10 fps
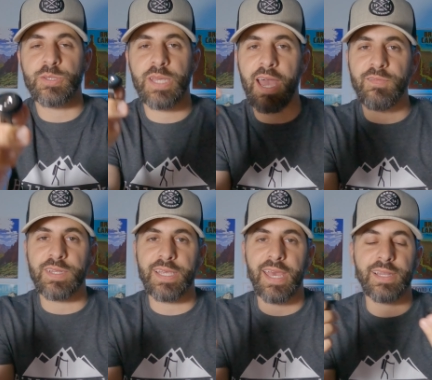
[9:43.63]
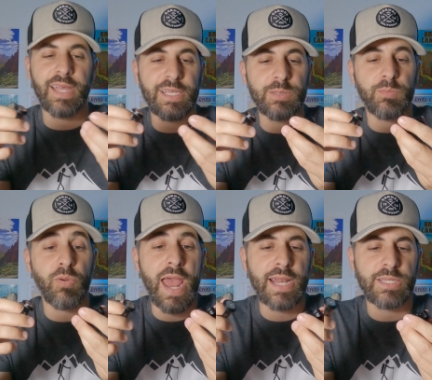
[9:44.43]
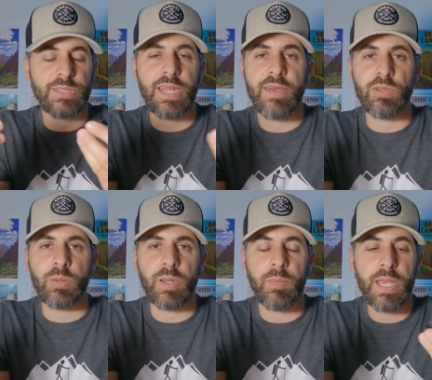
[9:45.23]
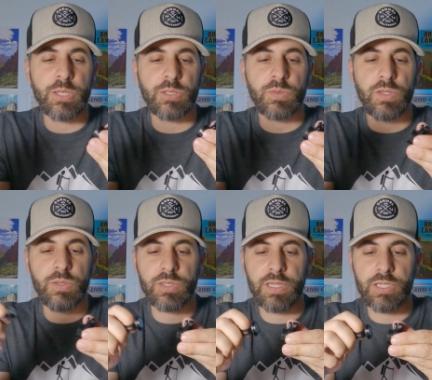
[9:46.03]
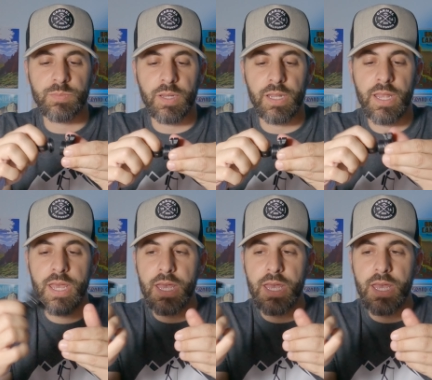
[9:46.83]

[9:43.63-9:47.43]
so you have to get like some practice and have a little bit of patience with using this. But